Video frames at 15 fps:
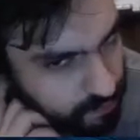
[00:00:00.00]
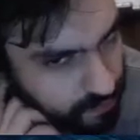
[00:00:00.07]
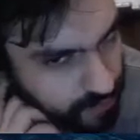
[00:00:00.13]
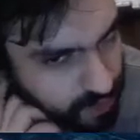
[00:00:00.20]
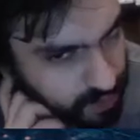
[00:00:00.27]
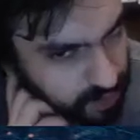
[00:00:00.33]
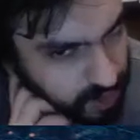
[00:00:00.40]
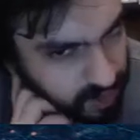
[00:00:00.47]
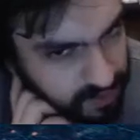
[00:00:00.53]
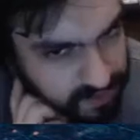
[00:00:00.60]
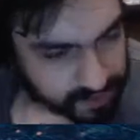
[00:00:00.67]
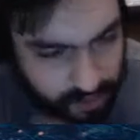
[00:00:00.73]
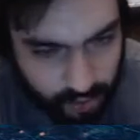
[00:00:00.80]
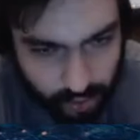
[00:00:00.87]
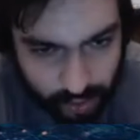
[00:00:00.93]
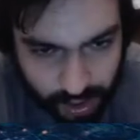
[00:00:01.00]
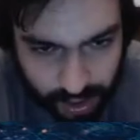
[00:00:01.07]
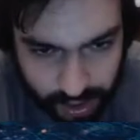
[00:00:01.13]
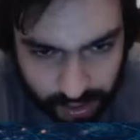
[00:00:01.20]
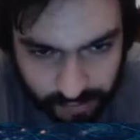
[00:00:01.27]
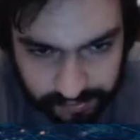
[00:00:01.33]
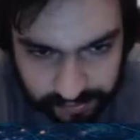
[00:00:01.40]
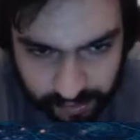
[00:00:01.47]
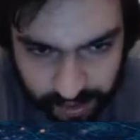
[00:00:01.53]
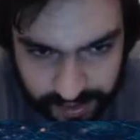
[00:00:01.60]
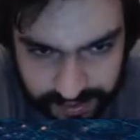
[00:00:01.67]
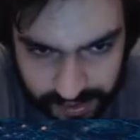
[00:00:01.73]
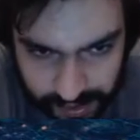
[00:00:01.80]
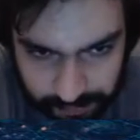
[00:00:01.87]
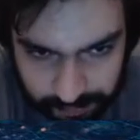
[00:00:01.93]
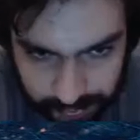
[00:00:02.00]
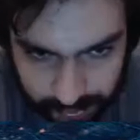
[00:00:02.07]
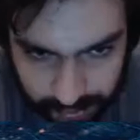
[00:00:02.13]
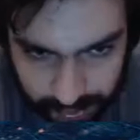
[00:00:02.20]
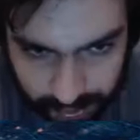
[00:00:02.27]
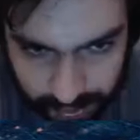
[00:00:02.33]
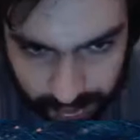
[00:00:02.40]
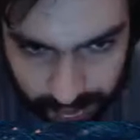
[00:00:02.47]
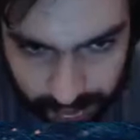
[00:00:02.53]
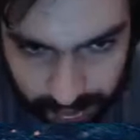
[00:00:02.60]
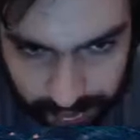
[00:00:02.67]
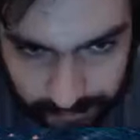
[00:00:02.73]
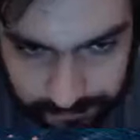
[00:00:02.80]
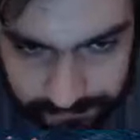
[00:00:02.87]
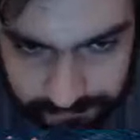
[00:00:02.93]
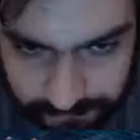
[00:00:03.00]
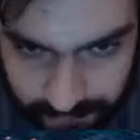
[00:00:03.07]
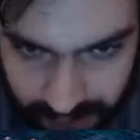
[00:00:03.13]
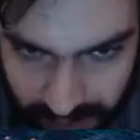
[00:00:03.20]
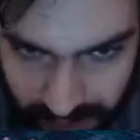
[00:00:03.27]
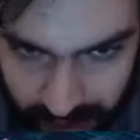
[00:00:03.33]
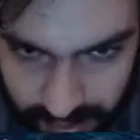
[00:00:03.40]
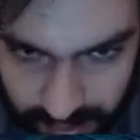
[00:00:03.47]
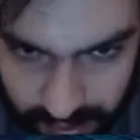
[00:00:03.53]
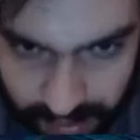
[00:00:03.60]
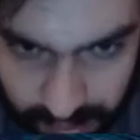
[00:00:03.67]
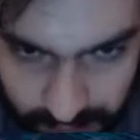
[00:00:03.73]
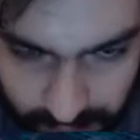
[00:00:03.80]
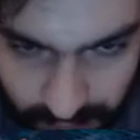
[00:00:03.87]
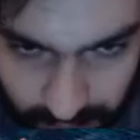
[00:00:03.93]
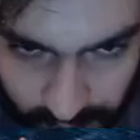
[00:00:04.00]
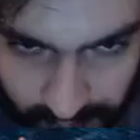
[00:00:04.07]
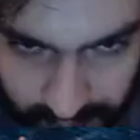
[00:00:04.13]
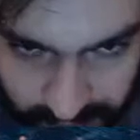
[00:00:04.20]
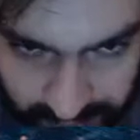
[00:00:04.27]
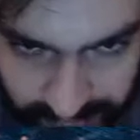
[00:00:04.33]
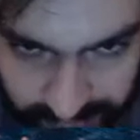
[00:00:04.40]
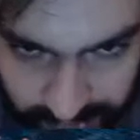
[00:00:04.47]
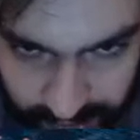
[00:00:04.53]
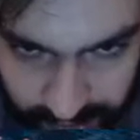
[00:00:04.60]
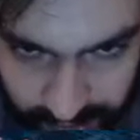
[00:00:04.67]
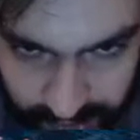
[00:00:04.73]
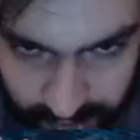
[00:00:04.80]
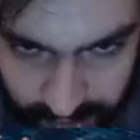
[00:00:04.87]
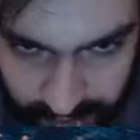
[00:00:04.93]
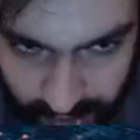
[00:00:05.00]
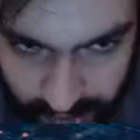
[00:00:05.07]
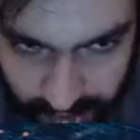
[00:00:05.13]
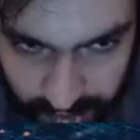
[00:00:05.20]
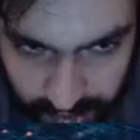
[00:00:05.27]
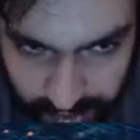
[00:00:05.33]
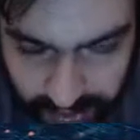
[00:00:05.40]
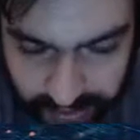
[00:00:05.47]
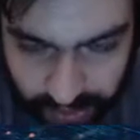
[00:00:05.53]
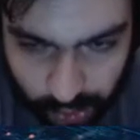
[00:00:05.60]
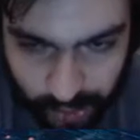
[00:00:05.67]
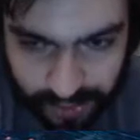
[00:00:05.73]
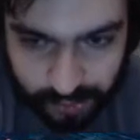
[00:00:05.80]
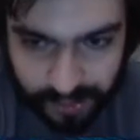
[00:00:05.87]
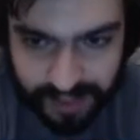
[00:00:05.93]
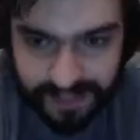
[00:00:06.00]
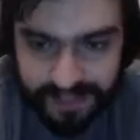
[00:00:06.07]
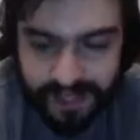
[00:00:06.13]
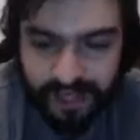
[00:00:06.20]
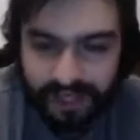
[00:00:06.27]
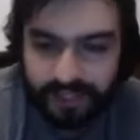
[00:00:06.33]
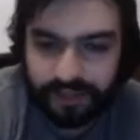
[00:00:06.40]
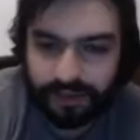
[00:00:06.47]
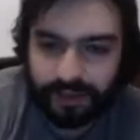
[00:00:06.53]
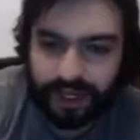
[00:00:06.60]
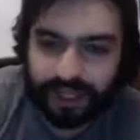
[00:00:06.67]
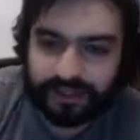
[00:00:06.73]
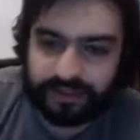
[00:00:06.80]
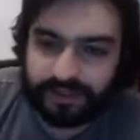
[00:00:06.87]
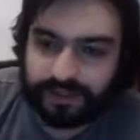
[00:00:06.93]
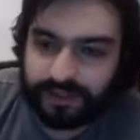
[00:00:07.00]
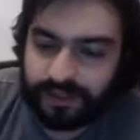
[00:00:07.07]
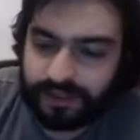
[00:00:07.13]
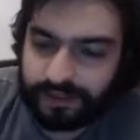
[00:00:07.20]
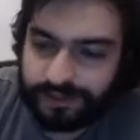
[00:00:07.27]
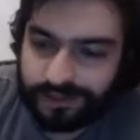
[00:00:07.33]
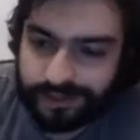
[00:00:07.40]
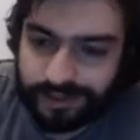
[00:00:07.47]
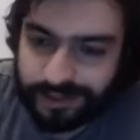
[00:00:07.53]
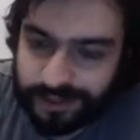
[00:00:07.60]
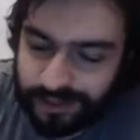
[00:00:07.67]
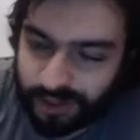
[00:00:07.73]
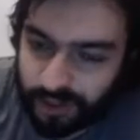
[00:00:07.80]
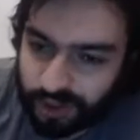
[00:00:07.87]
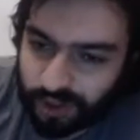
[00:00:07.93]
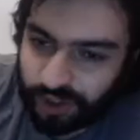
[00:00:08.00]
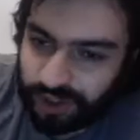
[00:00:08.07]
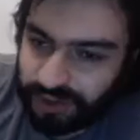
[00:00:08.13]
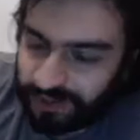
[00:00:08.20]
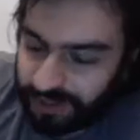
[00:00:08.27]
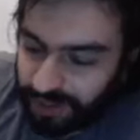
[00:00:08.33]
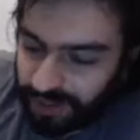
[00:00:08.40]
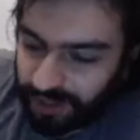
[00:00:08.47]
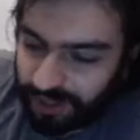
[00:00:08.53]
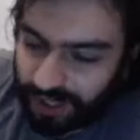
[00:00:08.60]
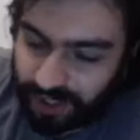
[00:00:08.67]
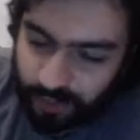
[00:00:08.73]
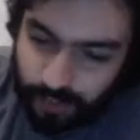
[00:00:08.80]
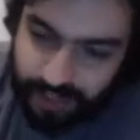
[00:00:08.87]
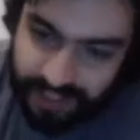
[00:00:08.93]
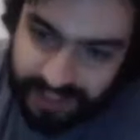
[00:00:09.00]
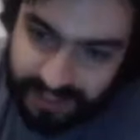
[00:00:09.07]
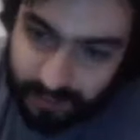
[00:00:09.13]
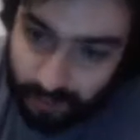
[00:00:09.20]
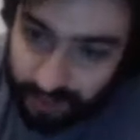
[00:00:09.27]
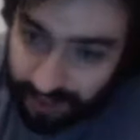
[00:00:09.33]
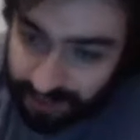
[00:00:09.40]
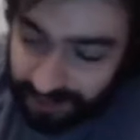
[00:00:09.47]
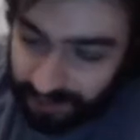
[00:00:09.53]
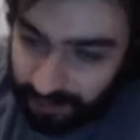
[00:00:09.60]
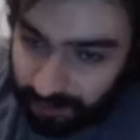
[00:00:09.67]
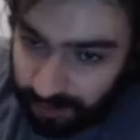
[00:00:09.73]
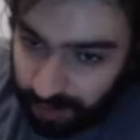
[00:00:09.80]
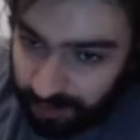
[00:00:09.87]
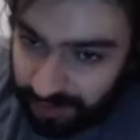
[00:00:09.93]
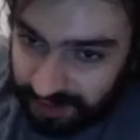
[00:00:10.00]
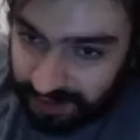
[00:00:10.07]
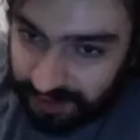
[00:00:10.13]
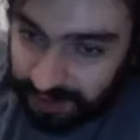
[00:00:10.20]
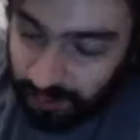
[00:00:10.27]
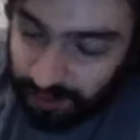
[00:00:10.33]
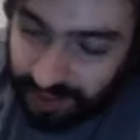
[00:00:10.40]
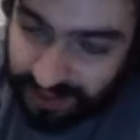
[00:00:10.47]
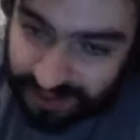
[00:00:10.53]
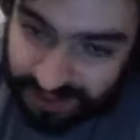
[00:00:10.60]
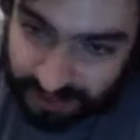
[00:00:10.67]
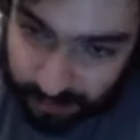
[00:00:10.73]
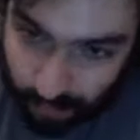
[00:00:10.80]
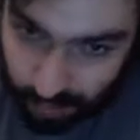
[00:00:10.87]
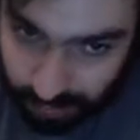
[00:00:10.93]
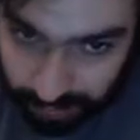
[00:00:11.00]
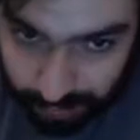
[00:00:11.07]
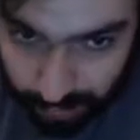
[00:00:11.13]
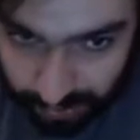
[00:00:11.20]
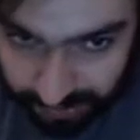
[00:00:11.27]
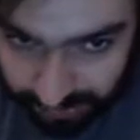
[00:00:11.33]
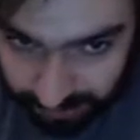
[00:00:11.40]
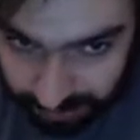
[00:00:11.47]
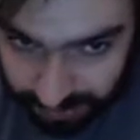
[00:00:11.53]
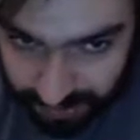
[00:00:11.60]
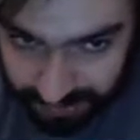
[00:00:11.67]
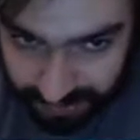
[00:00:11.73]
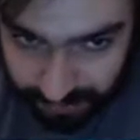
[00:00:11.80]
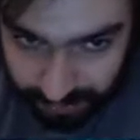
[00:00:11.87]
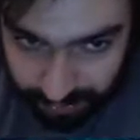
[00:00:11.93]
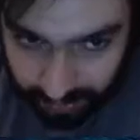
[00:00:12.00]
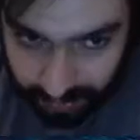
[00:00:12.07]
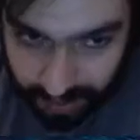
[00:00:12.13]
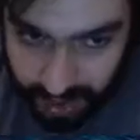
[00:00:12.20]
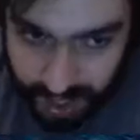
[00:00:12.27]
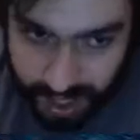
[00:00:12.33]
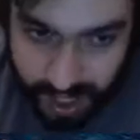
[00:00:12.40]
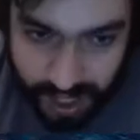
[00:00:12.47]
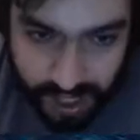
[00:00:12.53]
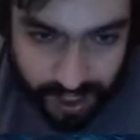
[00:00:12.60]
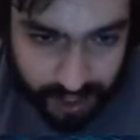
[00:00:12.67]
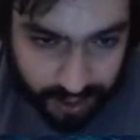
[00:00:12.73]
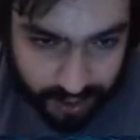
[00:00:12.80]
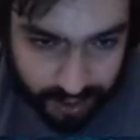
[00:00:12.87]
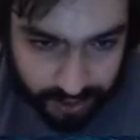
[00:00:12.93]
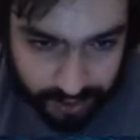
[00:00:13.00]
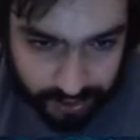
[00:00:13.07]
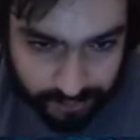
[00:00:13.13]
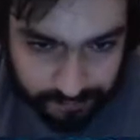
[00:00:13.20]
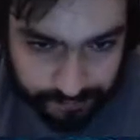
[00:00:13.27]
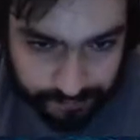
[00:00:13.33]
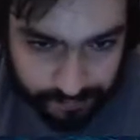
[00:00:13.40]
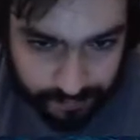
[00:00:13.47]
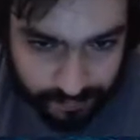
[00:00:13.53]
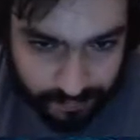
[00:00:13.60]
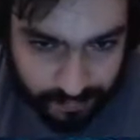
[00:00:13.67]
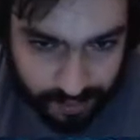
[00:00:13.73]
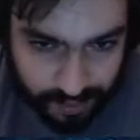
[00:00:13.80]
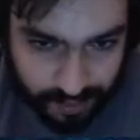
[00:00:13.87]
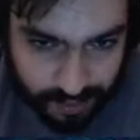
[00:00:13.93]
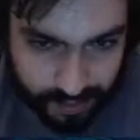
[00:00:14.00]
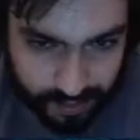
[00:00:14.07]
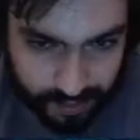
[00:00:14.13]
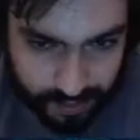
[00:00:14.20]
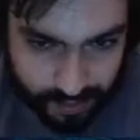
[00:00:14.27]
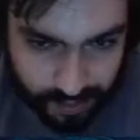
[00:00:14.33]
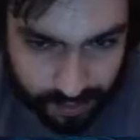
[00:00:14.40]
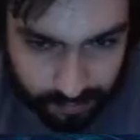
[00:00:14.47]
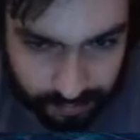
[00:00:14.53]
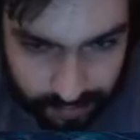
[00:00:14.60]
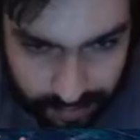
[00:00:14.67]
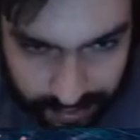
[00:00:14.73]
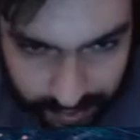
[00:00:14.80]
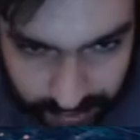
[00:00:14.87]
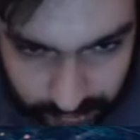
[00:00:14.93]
yeah, so for example, I give here, like, no one will say that you should, like, weak squares are permanently weak is a more important principle um, than,